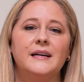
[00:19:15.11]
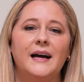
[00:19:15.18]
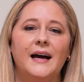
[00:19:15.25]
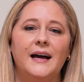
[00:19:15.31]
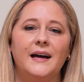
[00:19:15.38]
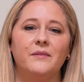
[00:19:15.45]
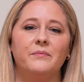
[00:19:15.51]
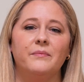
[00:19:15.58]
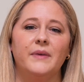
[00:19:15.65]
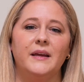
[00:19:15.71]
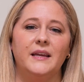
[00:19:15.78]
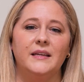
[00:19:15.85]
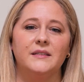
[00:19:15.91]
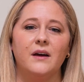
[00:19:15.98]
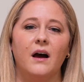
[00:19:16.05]

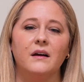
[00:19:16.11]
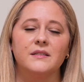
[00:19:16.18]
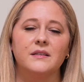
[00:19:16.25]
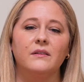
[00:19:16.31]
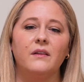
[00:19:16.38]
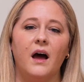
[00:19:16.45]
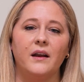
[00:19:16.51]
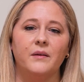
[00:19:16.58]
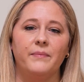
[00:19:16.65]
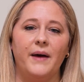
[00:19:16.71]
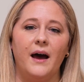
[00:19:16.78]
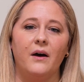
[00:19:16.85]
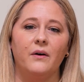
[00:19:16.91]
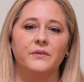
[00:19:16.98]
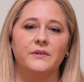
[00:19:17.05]
And he talks a lot
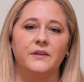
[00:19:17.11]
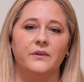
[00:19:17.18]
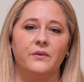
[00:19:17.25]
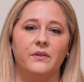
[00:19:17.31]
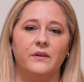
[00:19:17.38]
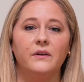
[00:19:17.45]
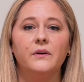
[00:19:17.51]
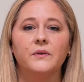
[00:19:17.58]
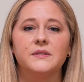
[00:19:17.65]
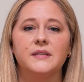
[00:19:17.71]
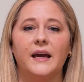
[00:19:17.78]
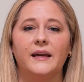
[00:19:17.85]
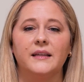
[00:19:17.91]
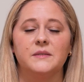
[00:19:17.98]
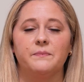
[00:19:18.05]
about, the
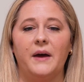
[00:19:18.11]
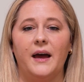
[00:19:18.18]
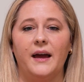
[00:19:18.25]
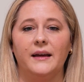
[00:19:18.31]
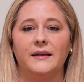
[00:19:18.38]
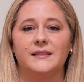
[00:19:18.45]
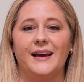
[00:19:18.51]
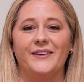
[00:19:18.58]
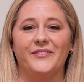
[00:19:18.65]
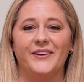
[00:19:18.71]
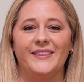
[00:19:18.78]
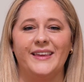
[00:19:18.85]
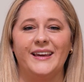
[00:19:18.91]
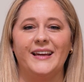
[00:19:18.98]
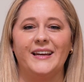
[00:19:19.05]
neuroscience behind
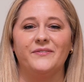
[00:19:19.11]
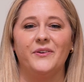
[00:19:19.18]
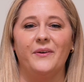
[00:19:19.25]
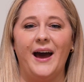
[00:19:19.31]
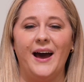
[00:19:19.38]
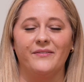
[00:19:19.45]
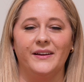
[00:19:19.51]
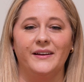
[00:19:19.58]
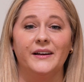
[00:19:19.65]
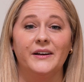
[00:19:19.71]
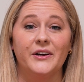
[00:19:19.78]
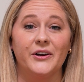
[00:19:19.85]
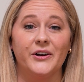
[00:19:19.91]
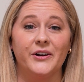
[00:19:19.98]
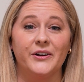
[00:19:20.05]
everything. And if you haven't
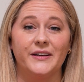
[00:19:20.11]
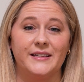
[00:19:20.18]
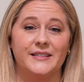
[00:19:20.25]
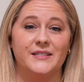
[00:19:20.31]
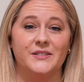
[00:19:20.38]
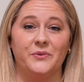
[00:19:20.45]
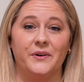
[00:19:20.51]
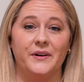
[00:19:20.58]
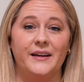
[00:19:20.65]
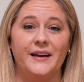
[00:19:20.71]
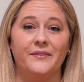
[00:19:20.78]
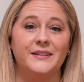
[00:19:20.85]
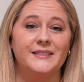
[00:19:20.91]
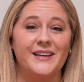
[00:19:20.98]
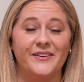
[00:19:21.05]
heard his story, I
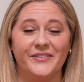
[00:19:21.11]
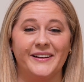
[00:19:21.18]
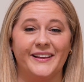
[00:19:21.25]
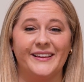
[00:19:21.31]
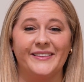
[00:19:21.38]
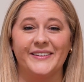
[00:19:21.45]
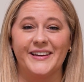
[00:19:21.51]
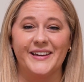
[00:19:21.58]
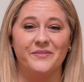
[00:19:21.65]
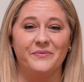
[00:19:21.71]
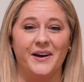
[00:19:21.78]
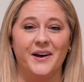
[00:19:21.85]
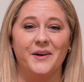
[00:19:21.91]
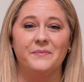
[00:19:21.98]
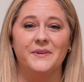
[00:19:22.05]
would definitely look him
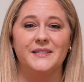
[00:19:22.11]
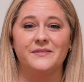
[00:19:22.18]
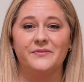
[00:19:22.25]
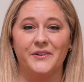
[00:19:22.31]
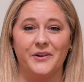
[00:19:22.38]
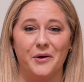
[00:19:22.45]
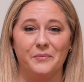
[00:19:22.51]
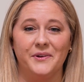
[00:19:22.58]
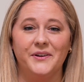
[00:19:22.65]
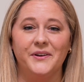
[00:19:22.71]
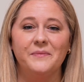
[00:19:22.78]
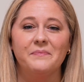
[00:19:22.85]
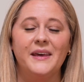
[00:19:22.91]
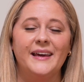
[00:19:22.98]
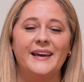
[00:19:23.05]
up. It's
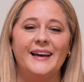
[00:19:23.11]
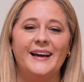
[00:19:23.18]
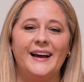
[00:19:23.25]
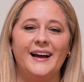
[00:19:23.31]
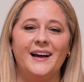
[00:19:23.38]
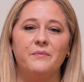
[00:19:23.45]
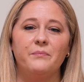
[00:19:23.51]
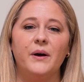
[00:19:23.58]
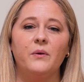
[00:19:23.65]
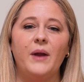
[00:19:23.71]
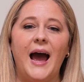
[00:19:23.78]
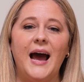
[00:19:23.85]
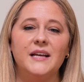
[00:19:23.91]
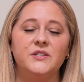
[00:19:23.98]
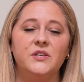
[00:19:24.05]
phenomenal. But
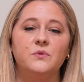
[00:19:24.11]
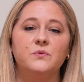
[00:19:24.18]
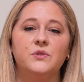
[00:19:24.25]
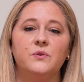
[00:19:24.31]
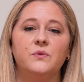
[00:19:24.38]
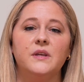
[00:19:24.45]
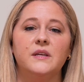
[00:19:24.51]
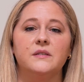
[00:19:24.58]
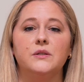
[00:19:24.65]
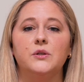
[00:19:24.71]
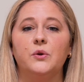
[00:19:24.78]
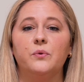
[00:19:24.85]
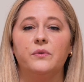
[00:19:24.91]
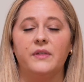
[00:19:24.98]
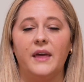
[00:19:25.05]
as you do these
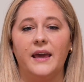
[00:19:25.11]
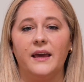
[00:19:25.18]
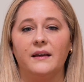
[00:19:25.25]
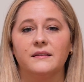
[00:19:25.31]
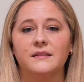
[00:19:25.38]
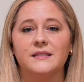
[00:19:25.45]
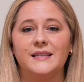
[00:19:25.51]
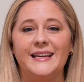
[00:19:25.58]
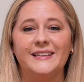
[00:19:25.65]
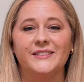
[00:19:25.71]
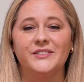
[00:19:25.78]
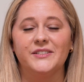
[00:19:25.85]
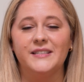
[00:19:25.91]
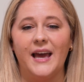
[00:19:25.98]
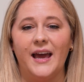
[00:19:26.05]
new things
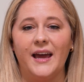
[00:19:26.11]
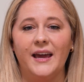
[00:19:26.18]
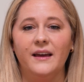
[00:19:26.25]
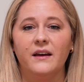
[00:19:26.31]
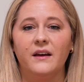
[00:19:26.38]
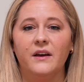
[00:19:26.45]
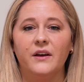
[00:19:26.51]
each day,